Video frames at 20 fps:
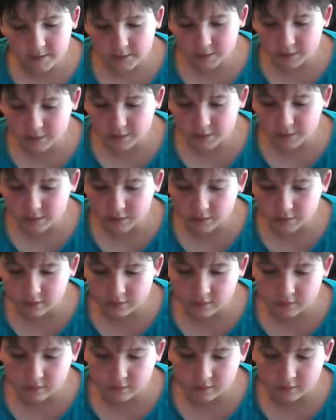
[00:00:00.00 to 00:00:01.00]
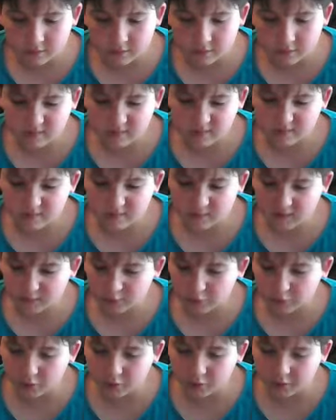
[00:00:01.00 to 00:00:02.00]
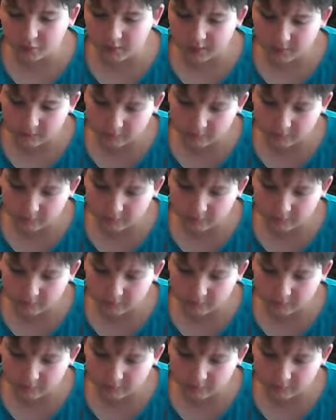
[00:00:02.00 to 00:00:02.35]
sure it's not like